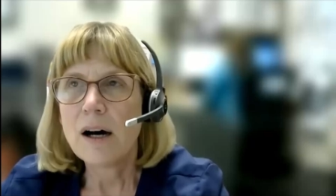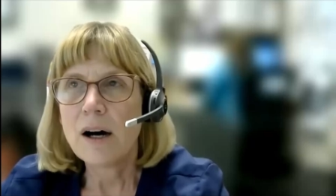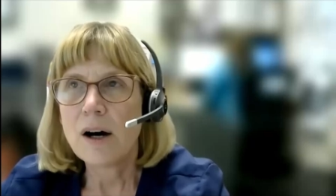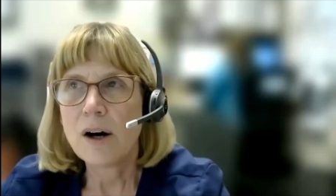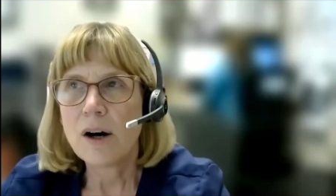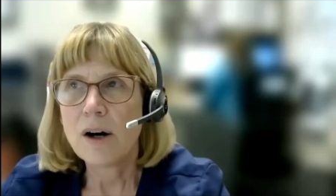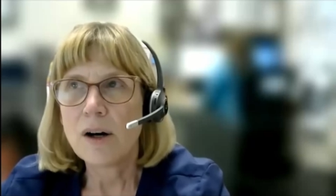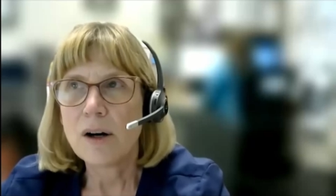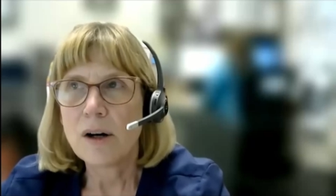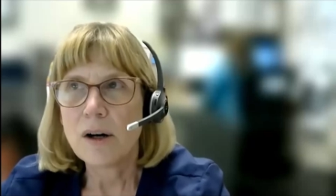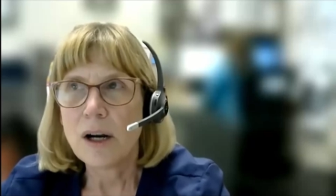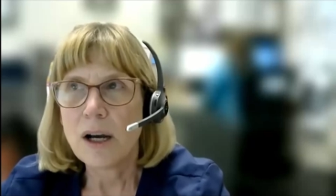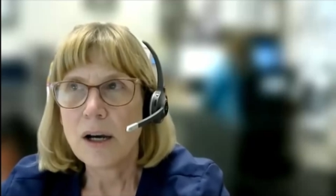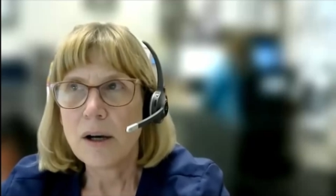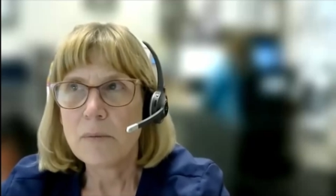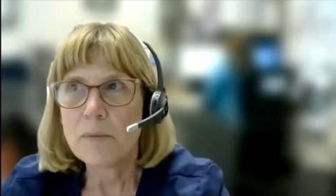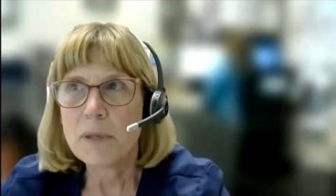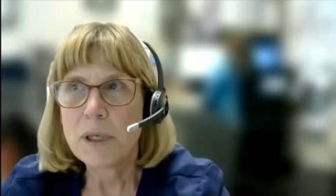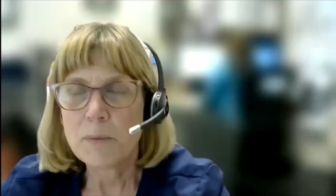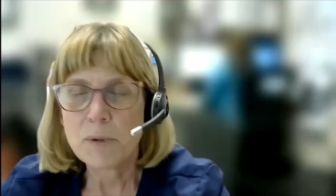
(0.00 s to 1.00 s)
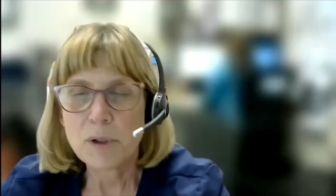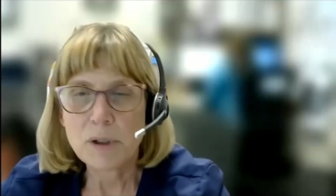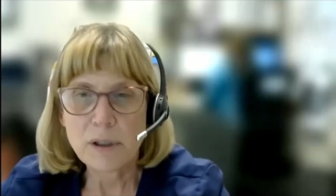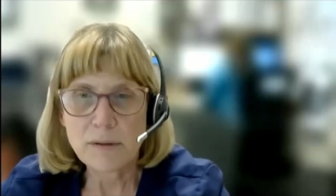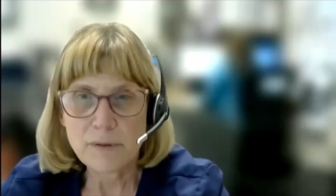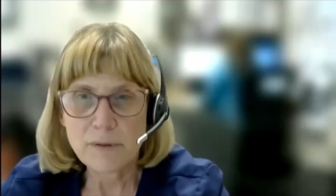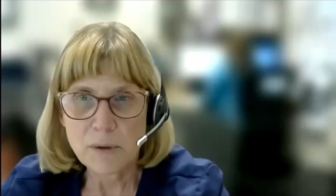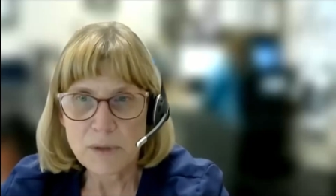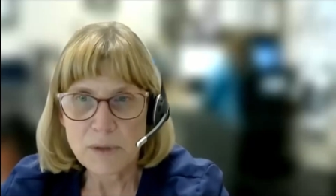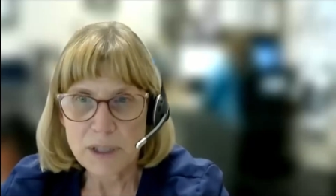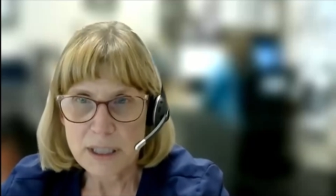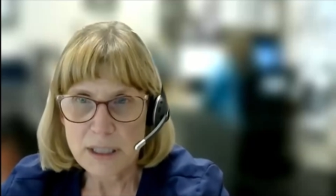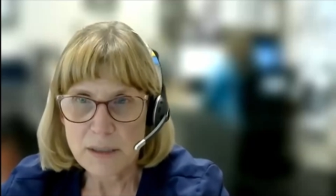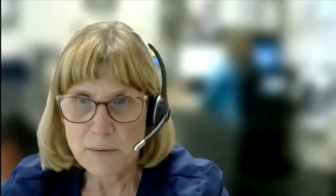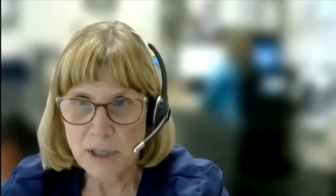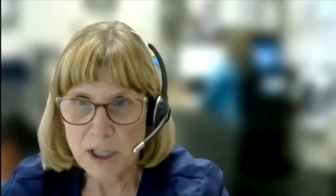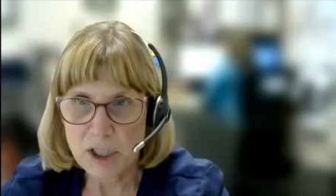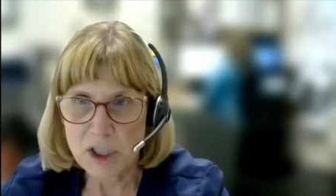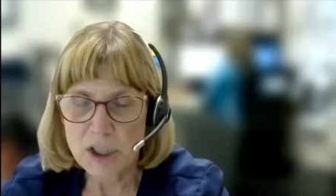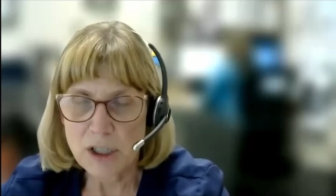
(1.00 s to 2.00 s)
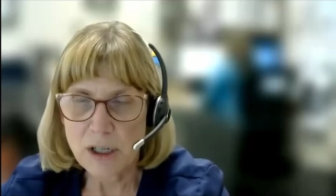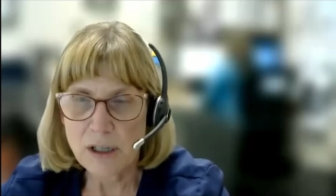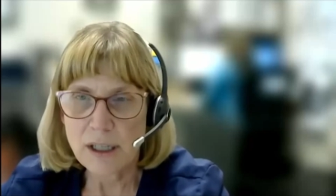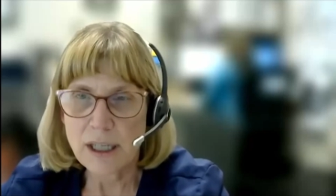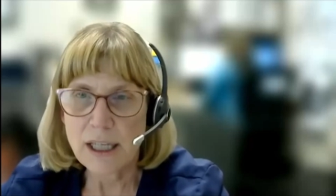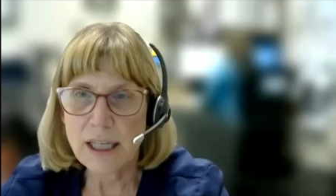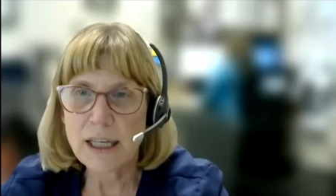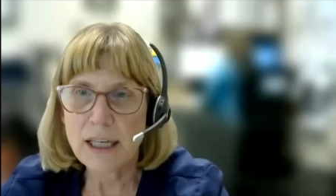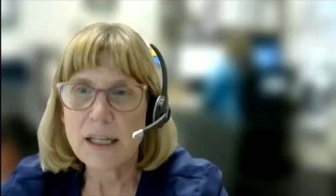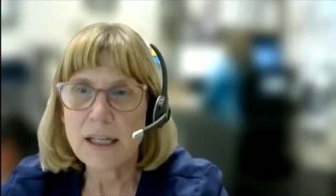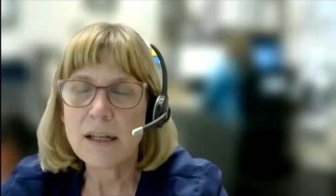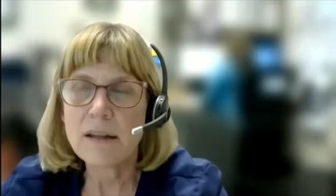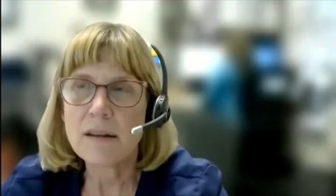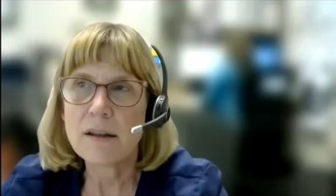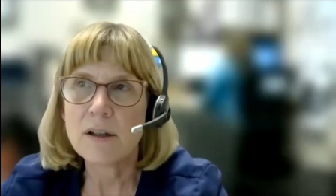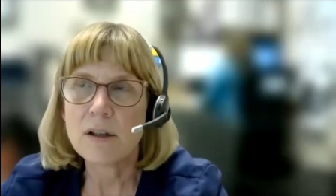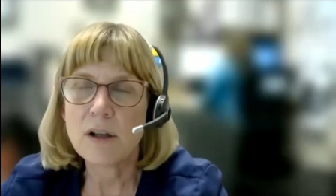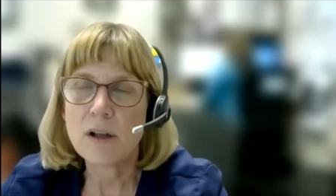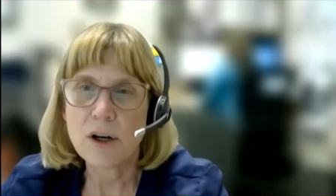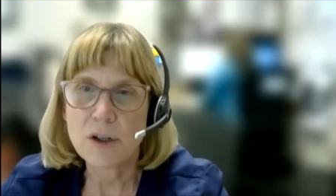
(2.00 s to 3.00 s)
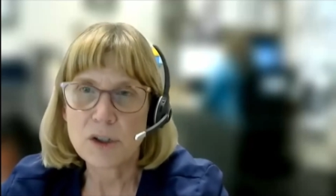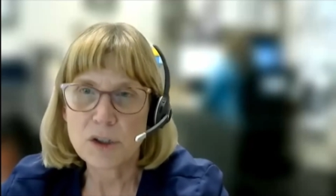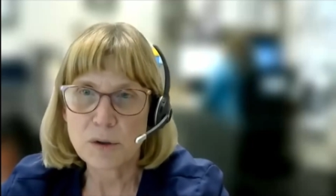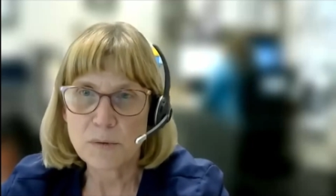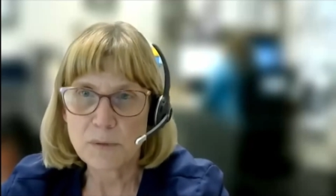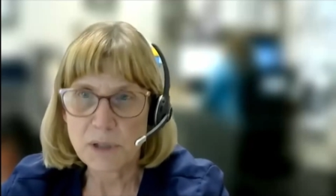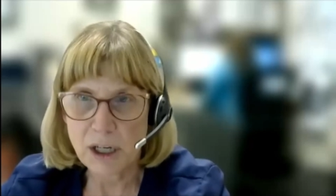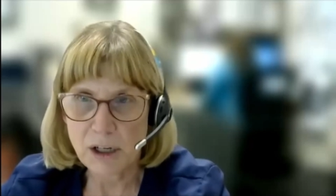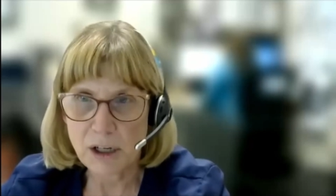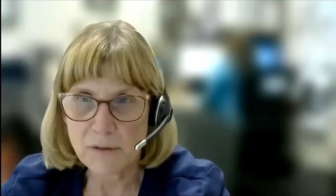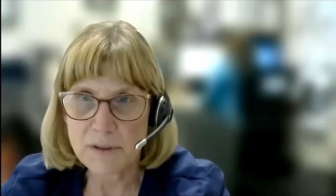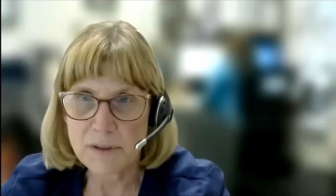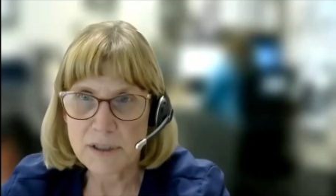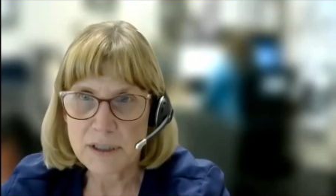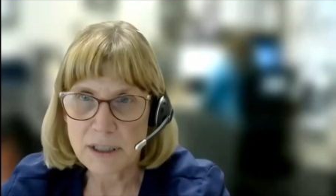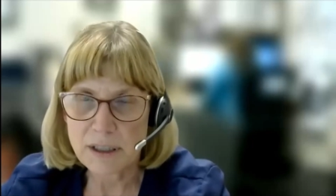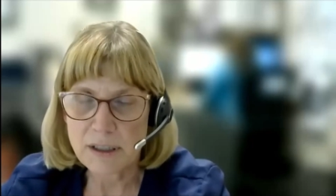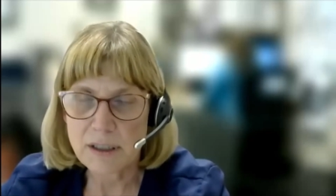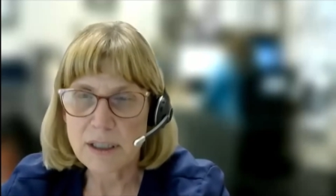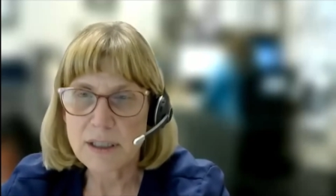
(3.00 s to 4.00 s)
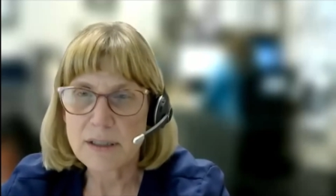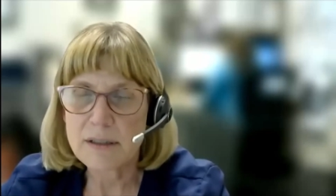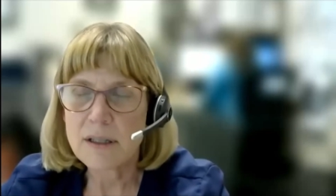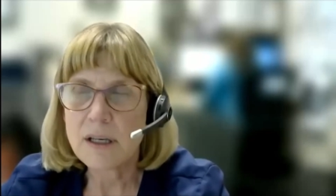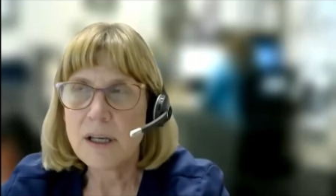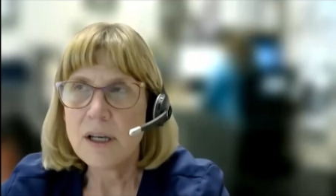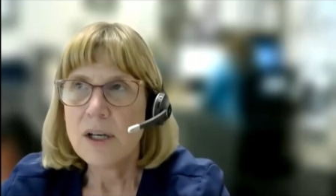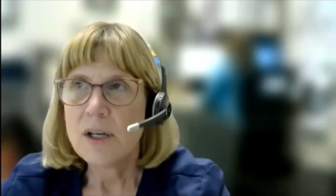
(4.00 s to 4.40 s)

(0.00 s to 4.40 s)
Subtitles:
our people living with dementia in the long-term care facilities.